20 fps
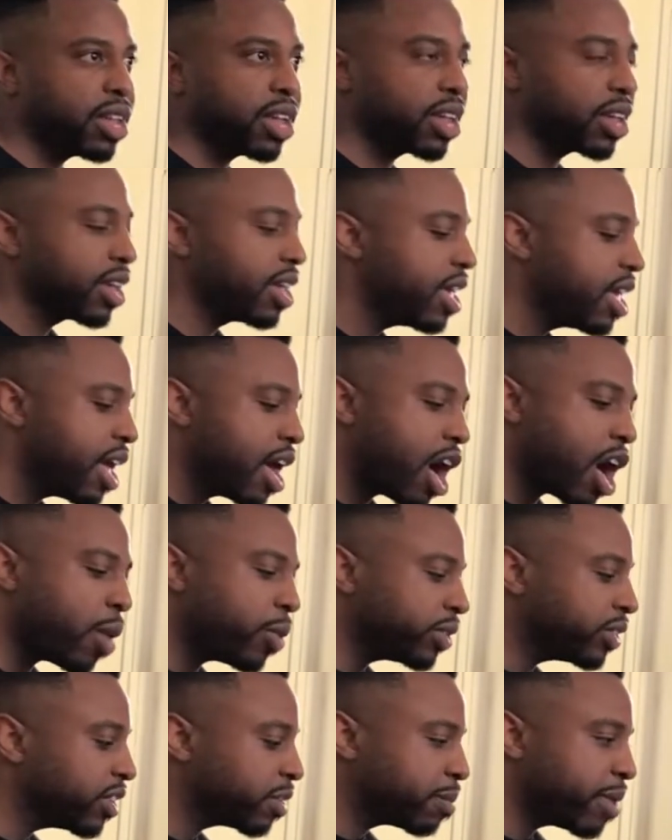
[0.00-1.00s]
Like, I
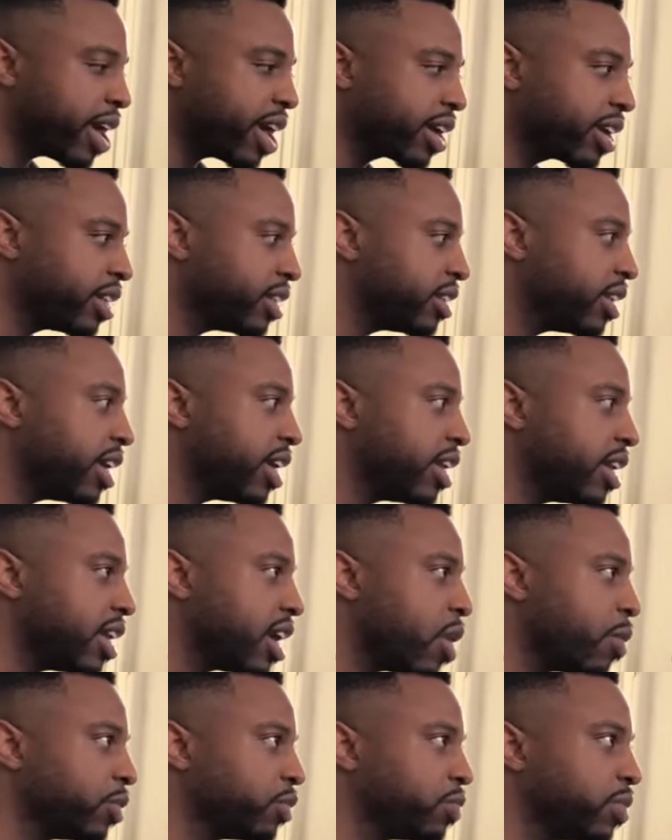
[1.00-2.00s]
always look back and
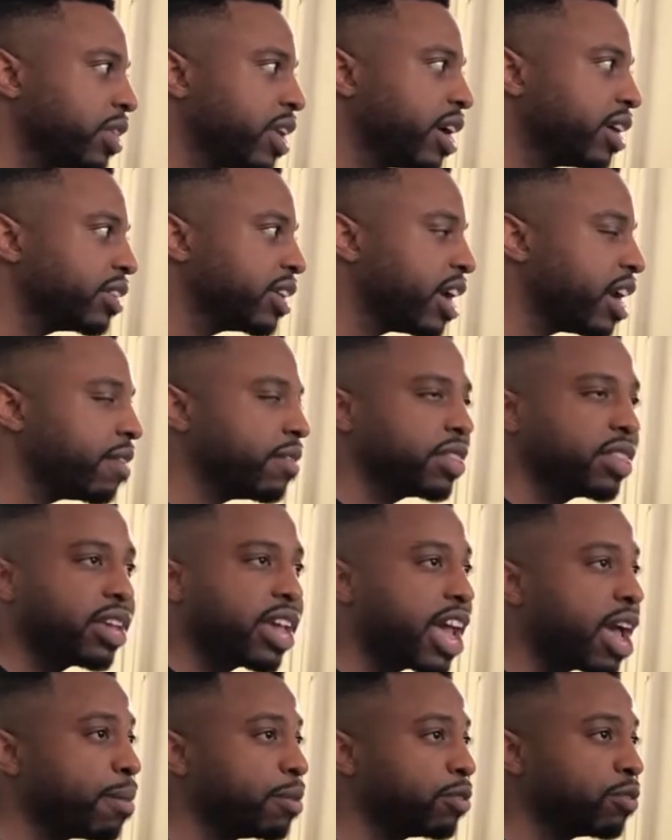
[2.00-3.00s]
always realize that everything